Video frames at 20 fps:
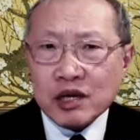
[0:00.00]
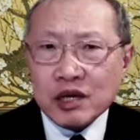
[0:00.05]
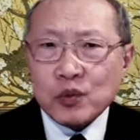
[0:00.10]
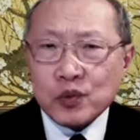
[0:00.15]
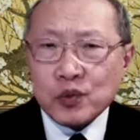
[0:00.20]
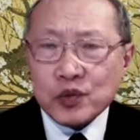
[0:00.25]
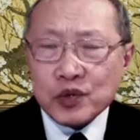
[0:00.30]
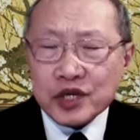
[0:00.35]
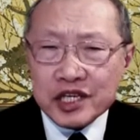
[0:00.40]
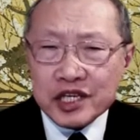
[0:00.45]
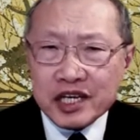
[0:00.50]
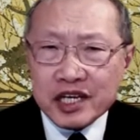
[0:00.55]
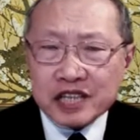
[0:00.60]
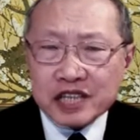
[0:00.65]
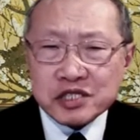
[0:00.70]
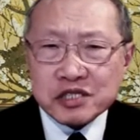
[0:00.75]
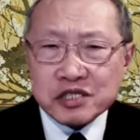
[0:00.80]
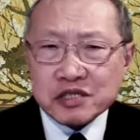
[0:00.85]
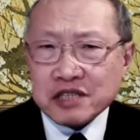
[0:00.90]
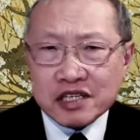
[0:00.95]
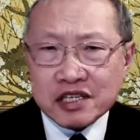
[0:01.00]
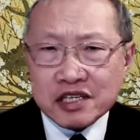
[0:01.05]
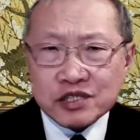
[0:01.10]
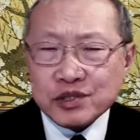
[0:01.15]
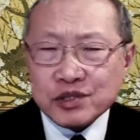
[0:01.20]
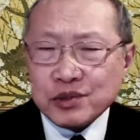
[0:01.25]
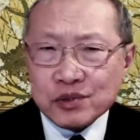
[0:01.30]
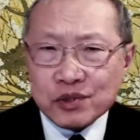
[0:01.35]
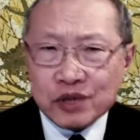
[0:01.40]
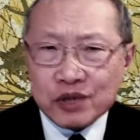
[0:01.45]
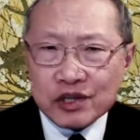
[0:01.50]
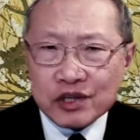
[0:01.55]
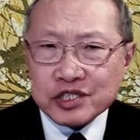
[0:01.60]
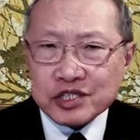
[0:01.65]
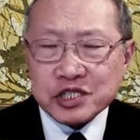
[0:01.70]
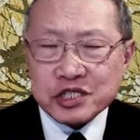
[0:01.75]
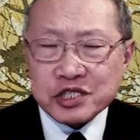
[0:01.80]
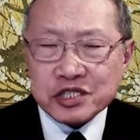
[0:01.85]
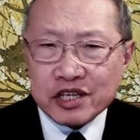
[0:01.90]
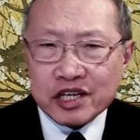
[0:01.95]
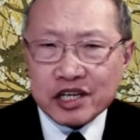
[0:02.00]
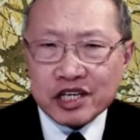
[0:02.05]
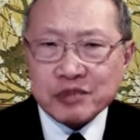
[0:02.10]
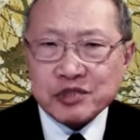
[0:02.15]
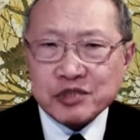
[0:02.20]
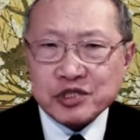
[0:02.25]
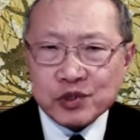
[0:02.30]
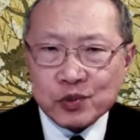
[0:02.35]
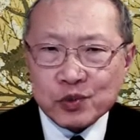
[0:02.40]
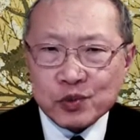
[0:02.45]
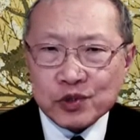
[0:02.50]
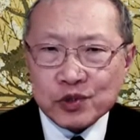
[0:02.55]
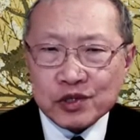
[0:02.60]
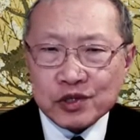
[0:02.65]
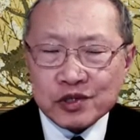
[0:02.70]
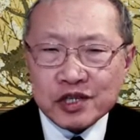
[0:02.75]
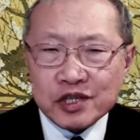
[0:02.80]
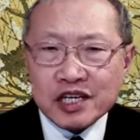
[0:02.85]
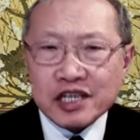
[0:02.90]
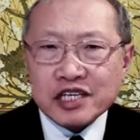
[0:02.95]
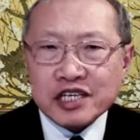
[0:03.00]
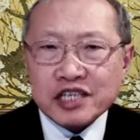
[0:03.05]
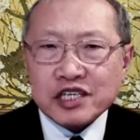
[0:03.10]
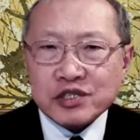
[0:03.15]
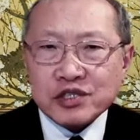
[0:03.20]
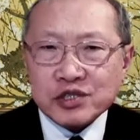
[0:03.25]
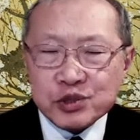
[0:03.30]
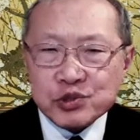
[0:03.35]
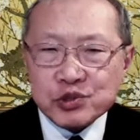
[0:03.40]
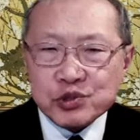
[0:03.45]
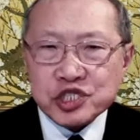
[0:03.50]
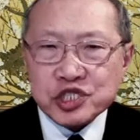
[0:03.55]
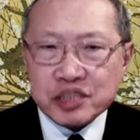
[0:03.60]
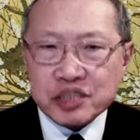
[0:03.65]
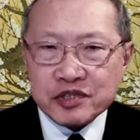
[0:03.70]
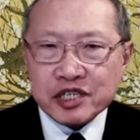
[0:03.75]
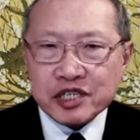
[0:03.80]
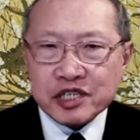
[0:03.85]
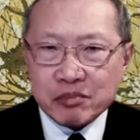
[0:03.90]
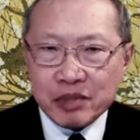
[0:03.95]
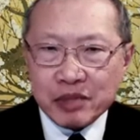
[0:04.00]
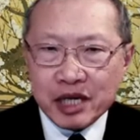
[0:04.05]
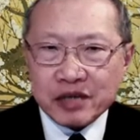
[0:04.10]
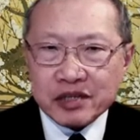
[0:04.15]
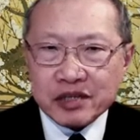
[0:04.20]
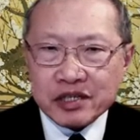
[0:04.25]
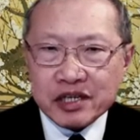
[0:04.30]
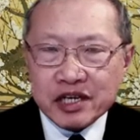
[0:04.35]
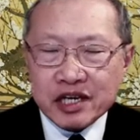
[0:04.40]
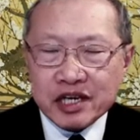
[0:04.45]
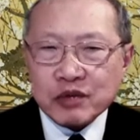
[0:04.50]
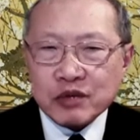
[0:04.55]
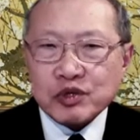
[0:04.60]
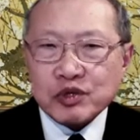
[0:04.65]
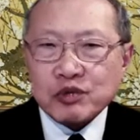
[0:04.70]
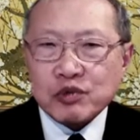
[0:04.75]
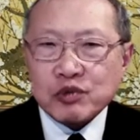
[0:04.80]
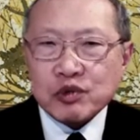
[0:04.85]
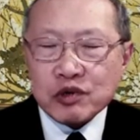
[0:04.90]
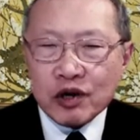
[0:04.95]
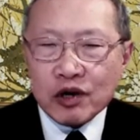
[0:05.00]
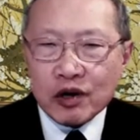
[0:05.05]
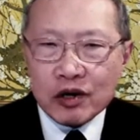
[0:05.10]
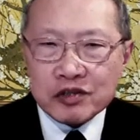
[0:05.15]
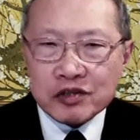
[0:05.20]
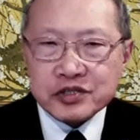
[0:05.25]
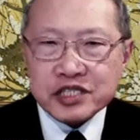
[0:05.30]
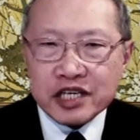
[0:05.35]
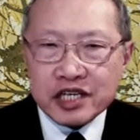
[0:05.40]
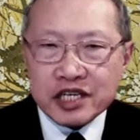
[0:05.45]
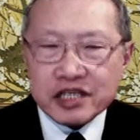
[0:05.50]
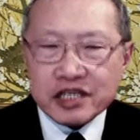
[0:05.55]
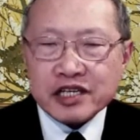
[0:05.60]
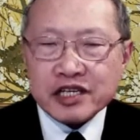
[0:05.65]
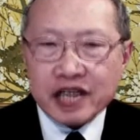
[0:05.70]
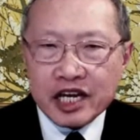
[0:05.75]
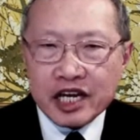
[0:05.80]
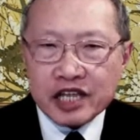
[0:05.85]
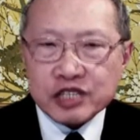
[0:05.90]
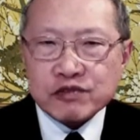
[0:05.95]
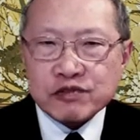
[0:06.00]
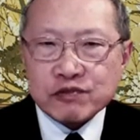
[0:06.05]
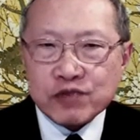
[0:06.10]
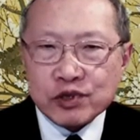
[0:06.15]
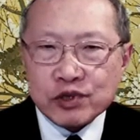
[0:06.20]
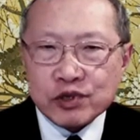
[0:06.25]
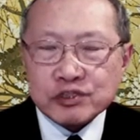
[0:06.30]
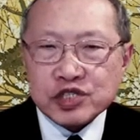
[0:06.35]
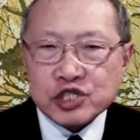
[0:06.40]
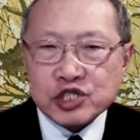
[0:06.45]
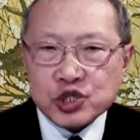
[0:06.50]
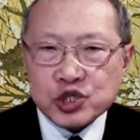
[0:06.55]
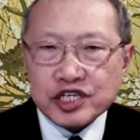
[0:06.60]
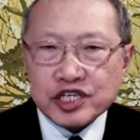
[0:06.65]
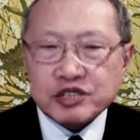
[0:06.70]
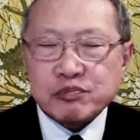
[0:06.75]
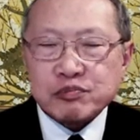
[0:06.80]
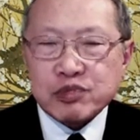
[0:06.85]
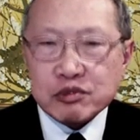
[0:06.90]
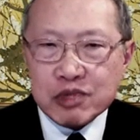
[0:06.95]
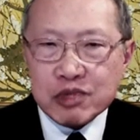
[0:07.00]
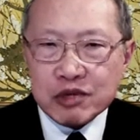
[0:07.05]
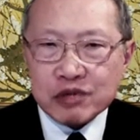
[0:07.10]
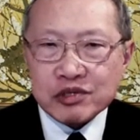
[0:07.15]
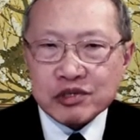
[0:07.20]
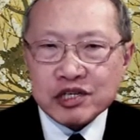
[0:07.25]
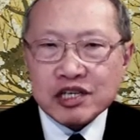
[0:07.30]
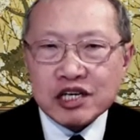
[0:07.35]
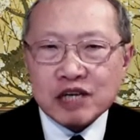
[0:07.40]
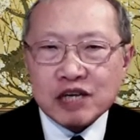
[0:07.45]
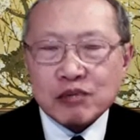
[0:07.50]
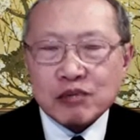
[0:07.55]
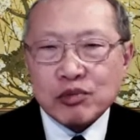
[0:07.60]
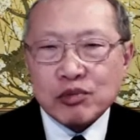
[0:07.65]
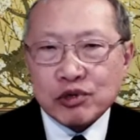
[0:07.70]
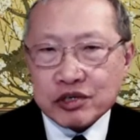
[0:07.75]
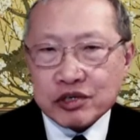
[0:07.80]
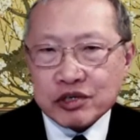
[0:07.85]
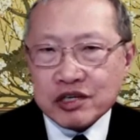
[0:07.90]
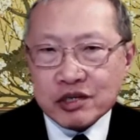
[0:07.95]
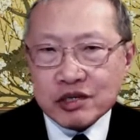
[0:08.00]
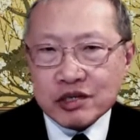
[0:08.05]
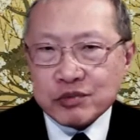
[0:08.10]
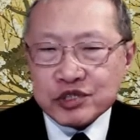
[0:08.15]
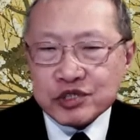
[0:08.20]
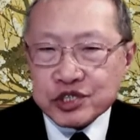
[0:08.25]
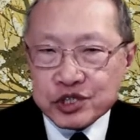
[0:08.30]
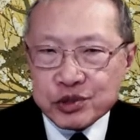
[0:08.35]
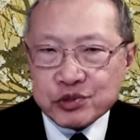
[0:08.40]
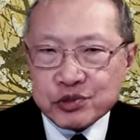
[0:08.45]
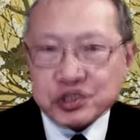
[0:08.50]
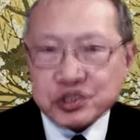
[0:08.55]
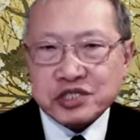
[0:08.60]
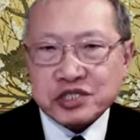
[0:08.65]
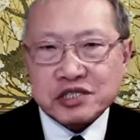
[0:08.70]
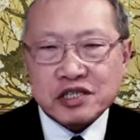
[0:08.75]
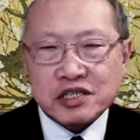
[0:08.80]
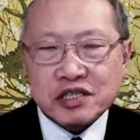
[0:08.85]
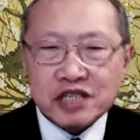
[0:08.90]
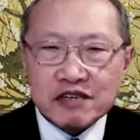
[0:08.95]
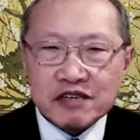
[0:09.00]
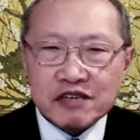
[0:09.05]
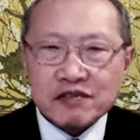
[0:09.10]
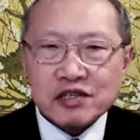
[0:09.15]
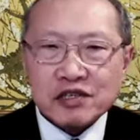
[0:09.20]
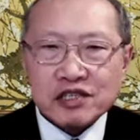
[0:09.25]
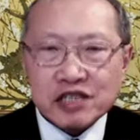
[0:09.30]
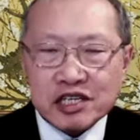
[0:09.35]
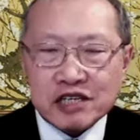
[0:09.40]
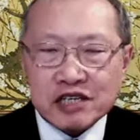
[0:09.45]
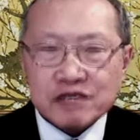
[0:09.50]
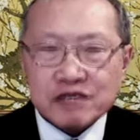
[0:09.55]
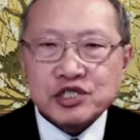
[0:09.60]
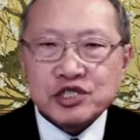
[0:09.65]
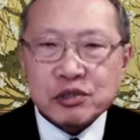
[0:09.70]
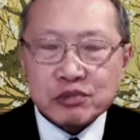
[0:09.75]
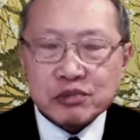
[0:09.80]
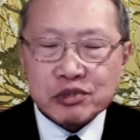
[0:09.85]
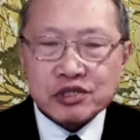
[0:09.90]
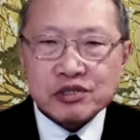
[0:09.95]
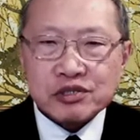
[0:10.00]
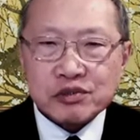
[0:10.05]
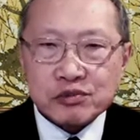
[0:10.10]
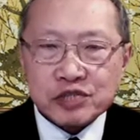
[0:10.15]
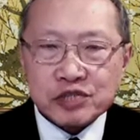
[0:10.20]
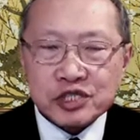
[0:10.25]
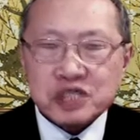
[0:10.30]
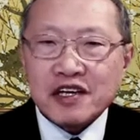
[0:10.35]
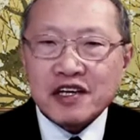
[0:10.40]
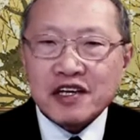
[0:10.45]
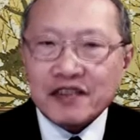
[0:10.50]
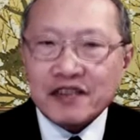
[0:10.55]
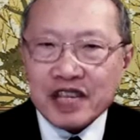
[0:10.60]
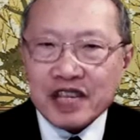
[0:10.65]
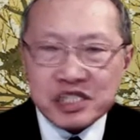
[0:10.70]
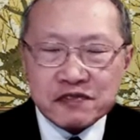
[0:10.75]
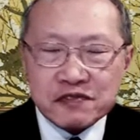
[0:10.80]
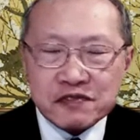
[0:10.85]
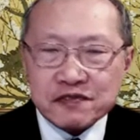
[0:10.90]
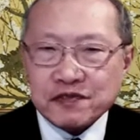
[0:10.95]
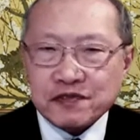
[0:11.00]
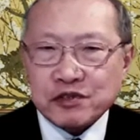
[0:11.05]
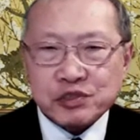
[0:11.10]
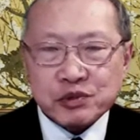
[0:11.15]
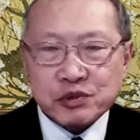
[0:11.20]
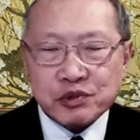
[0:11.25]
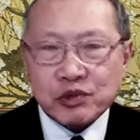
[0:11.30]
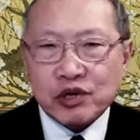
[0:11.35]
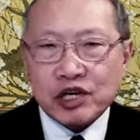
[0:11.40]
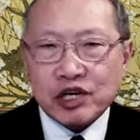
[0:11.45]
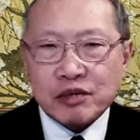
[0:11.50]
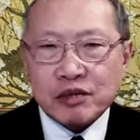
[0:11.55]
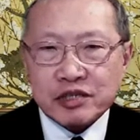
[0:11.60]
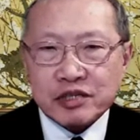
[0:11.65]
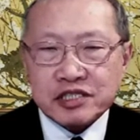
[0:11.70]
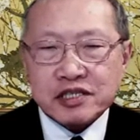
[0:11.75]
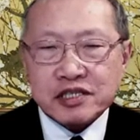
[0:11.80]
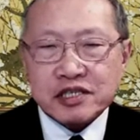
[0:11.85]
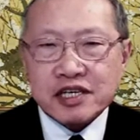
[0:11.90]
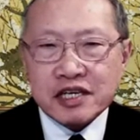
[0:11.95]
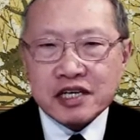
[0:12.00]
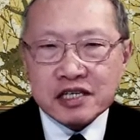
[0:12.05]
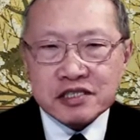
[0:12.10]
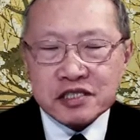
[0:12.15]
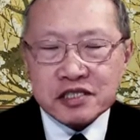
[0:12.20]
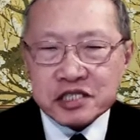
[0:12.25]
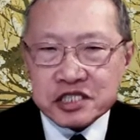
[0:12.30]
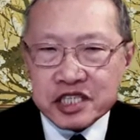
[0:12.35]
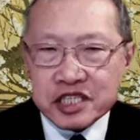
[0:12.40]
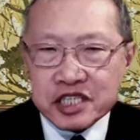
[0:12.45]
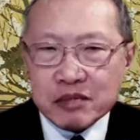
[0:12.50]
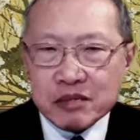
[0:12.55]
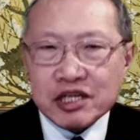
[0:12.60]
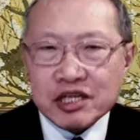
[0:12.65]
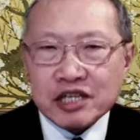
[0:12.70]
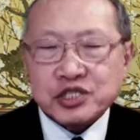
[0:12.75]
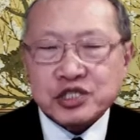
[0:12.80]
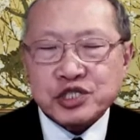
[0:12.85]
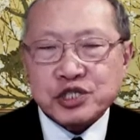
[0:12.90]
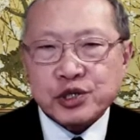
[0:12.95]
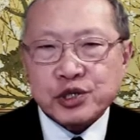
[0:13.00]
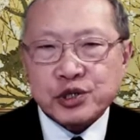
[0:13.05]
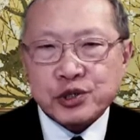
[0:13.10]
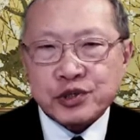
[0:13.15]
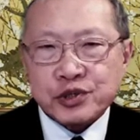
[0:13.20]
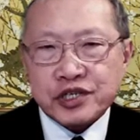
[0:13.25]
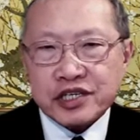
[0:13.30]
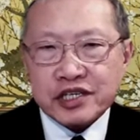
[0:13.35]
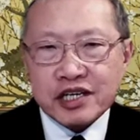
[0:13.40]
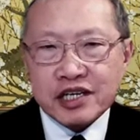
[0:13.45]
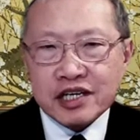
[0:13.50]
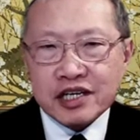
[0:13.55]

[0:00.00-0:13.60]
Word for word: We, as the two largest economies in the world, can do something about it. And we will all take an active role in trying to promote a more reduced level of geopolitical risk. That's the first requirement to, to stabilize security.